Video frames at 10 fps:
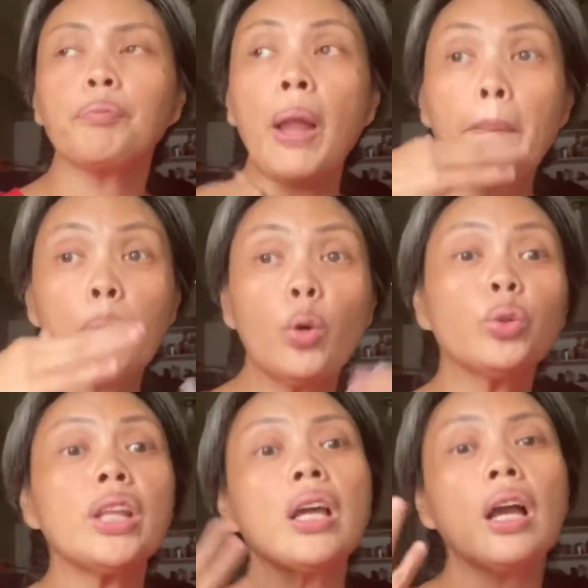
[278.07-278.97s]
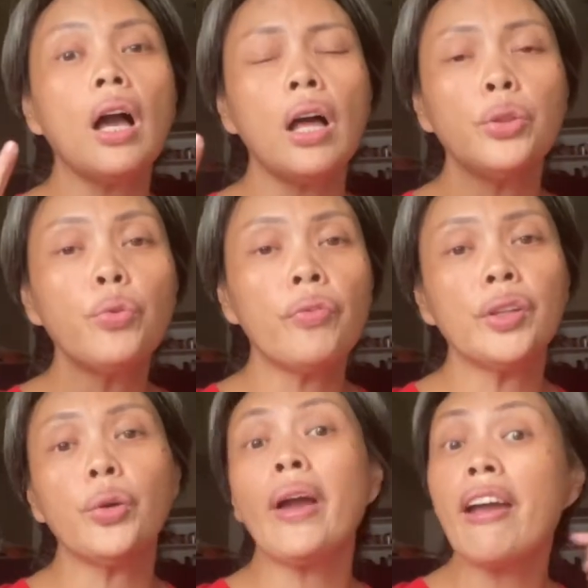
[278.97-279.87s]
uploading a new
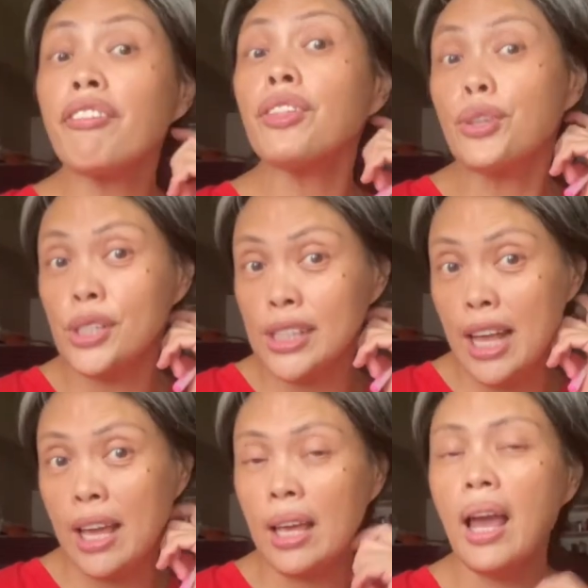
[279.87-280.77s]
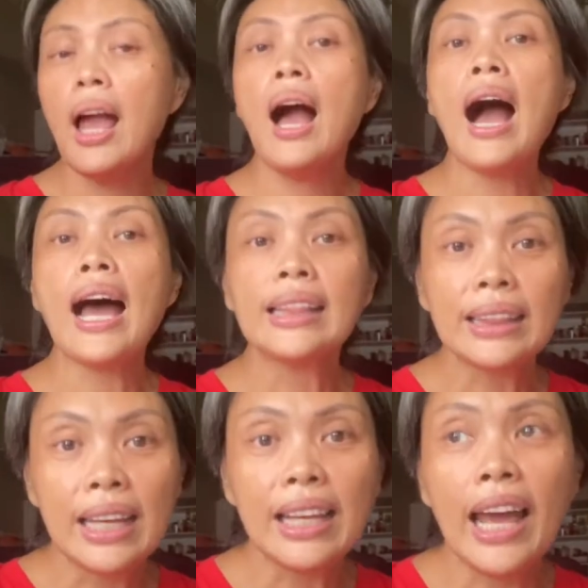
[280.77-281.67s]
video every Thursday
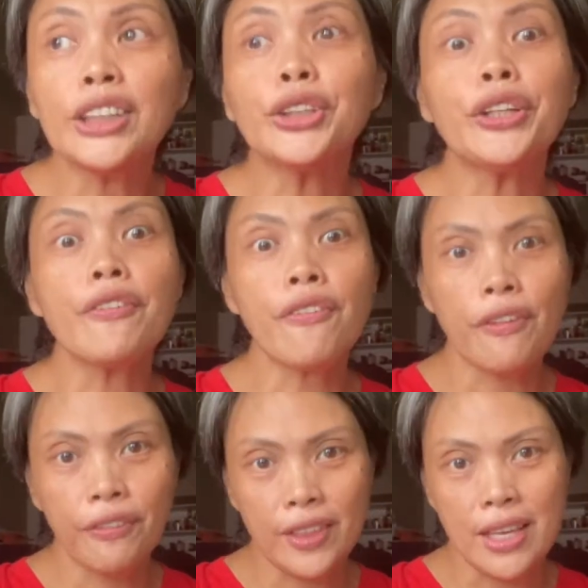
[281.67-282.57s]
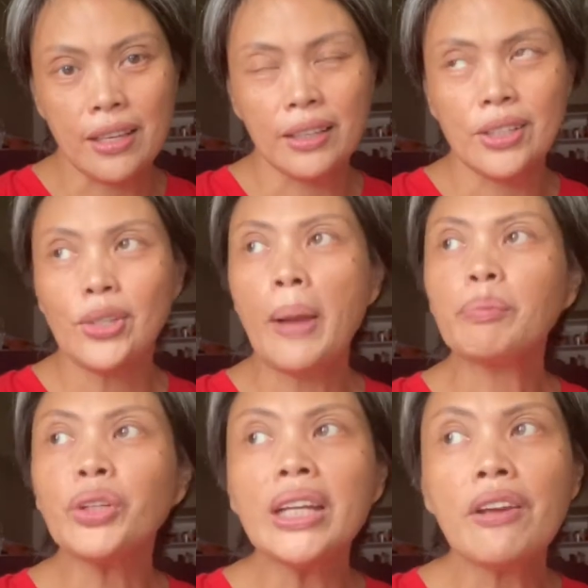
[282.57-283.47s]
until I turn 50. So I'm
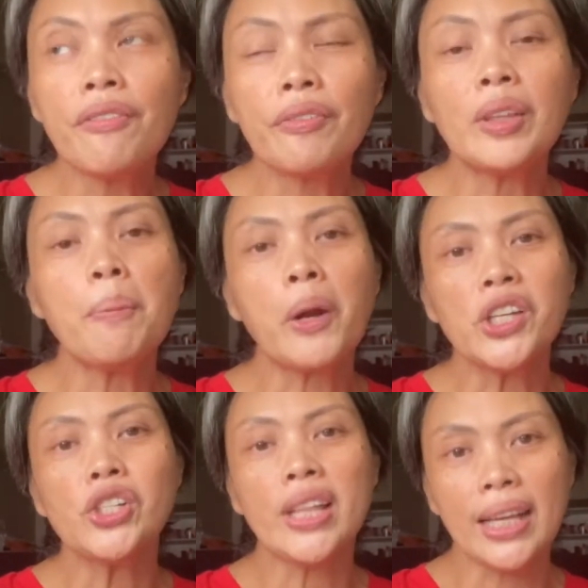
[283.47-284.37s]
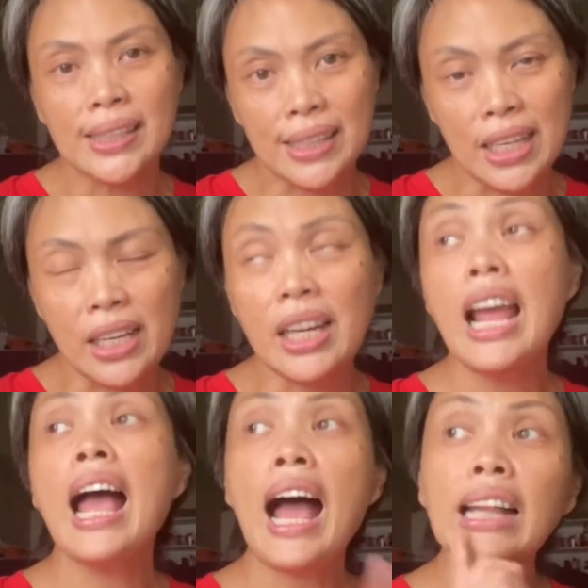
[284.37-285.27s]
turning 50 March next year.
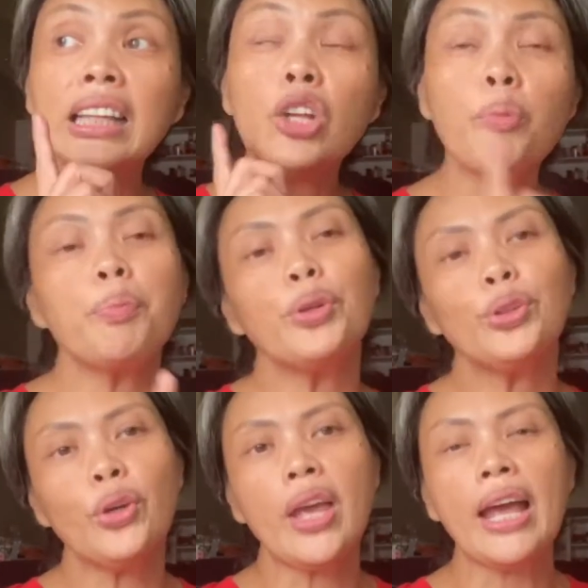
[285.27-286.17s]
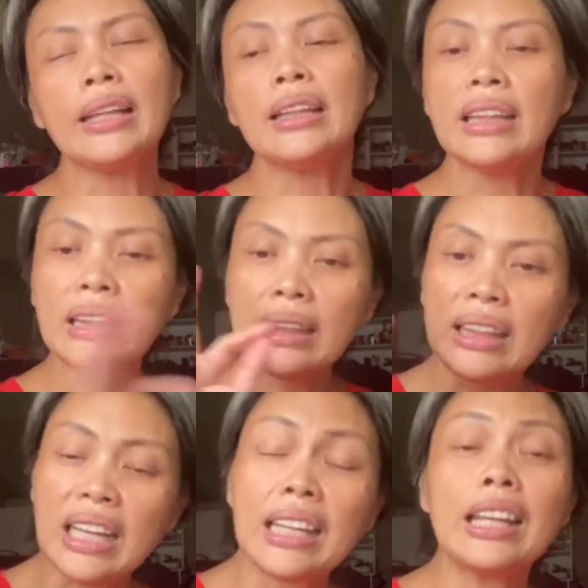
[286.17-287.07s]
At kinumpute ko yan,
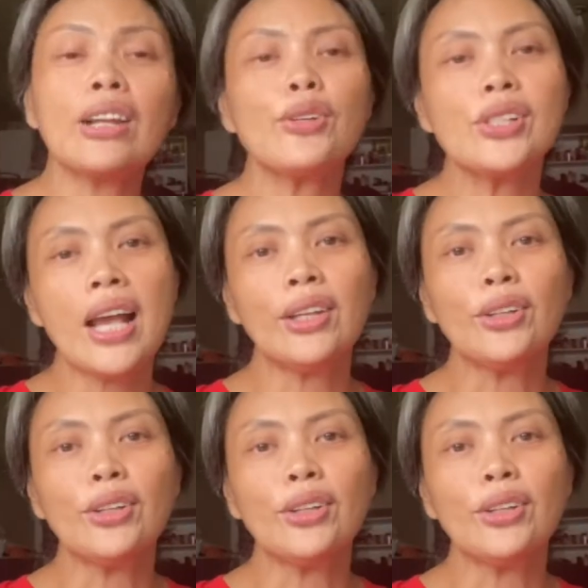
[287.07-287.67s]
tiningnan ko sa